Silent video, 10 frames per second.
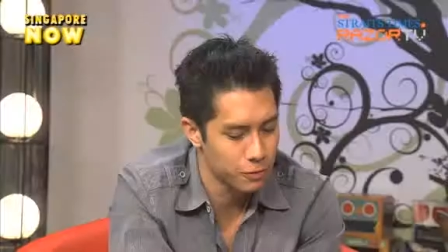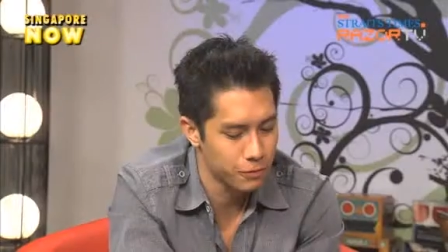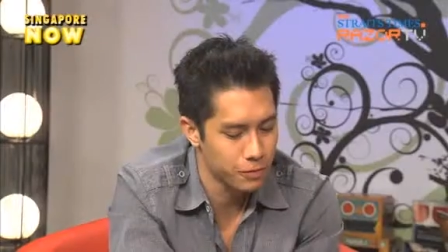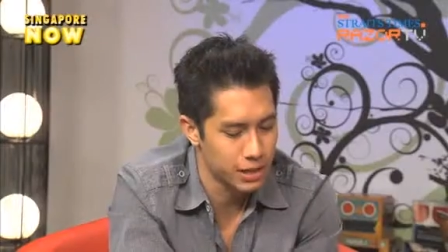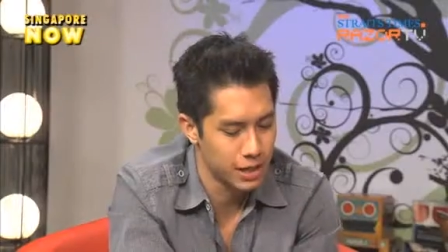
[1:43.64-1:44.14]
you
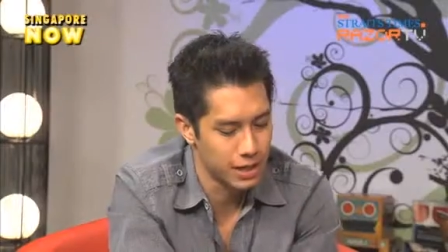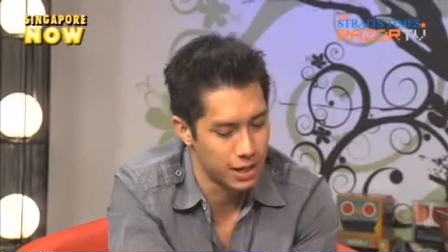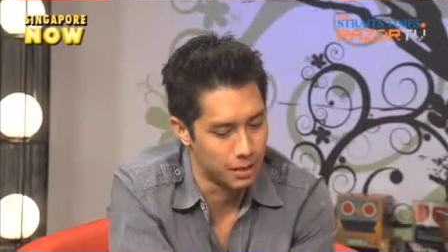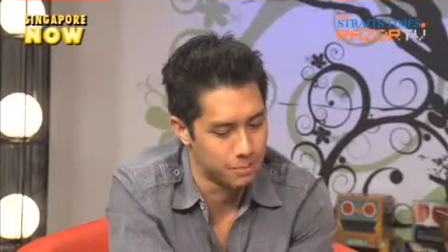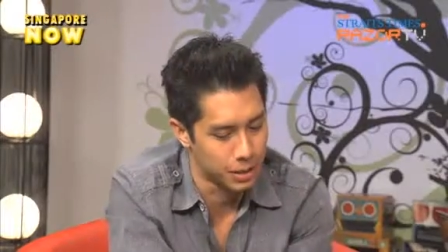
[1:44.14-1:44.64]
feel that
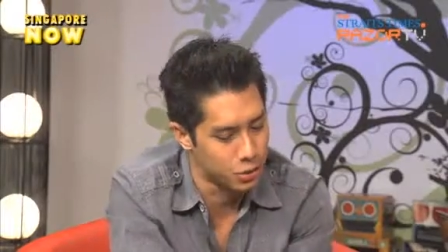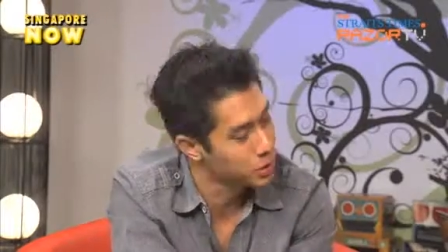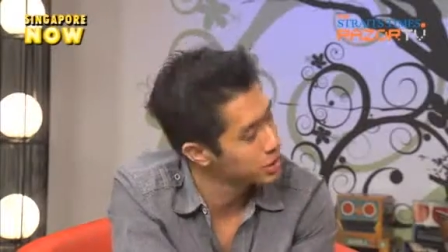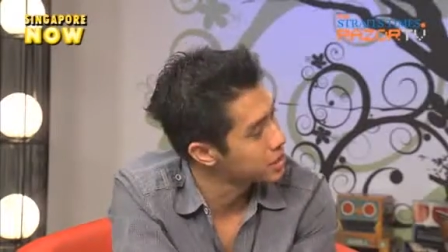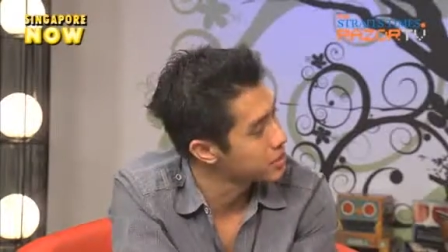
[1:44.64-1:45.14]
um, the
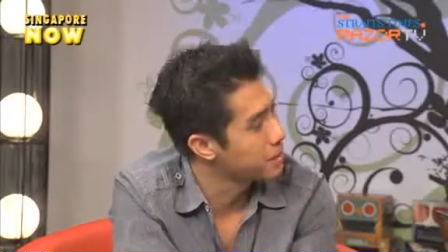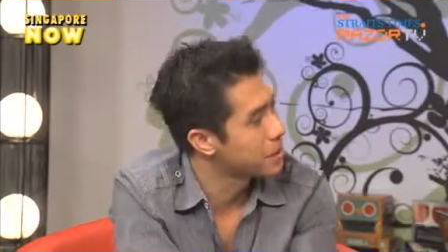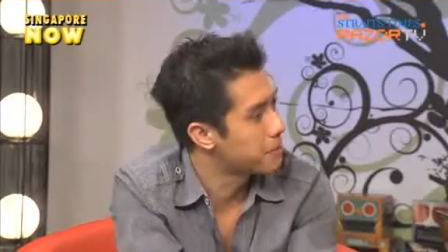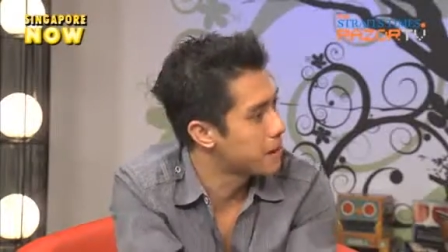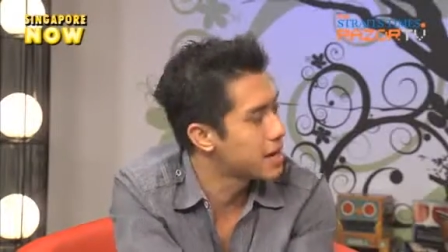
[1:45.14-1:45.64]
two-year
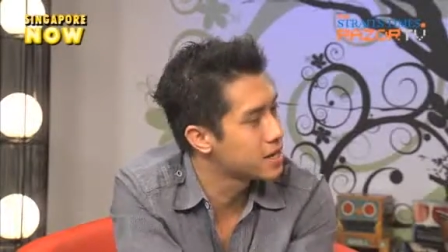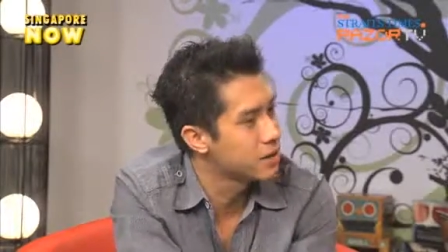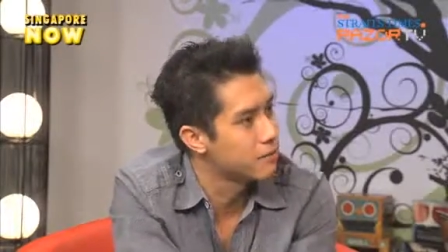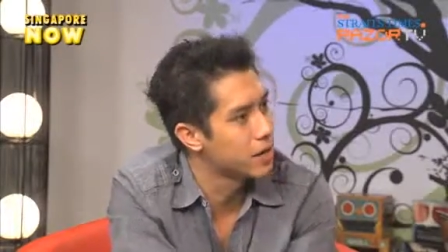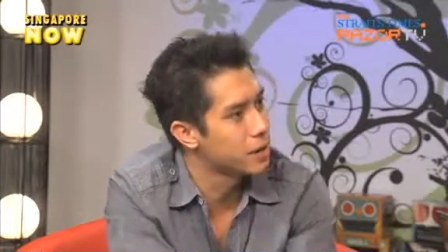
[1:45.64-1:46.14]
suspended ban
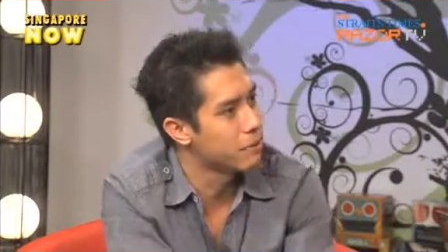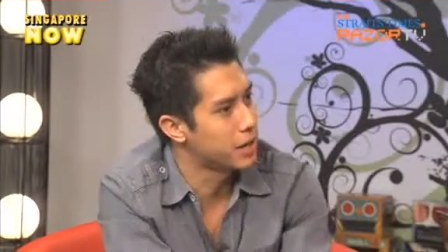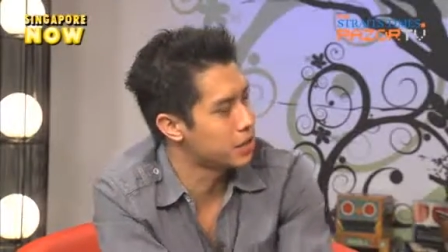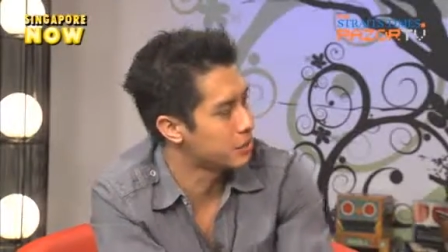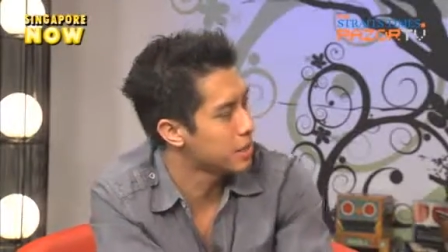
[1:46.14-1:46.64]
is a fair
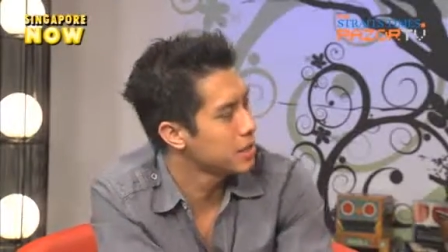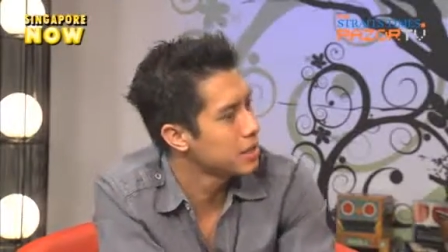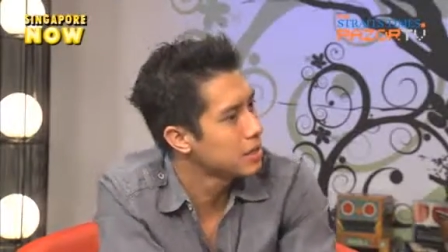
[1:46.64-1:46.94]
punishment?